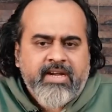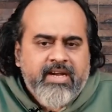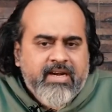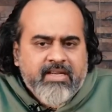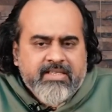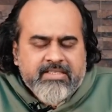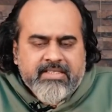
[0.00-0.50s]

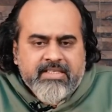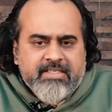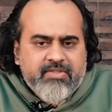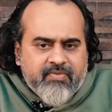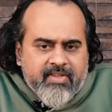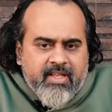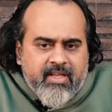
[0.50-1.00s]

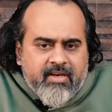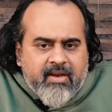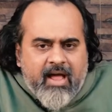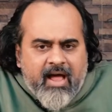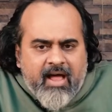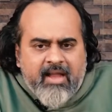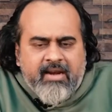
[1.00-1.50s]
tendencies within
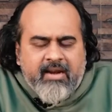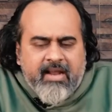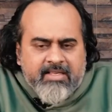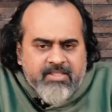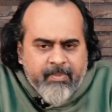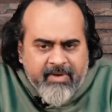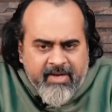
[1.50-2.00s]
are
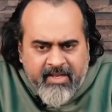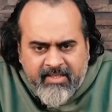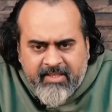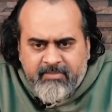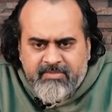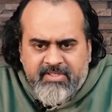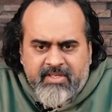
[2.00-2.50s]
exhibiting
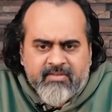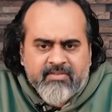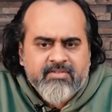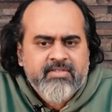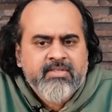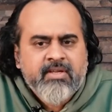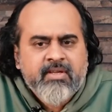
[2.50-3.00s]

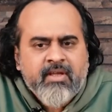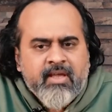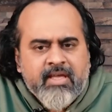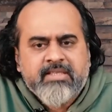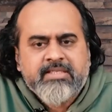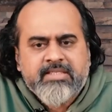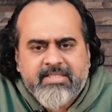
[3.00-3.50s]
themselves
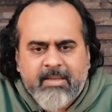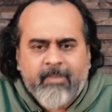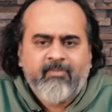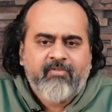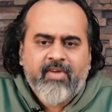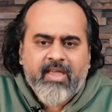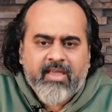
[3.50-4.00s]
in
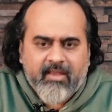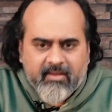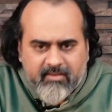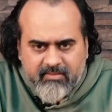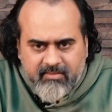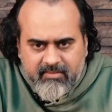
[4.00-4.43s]
some way.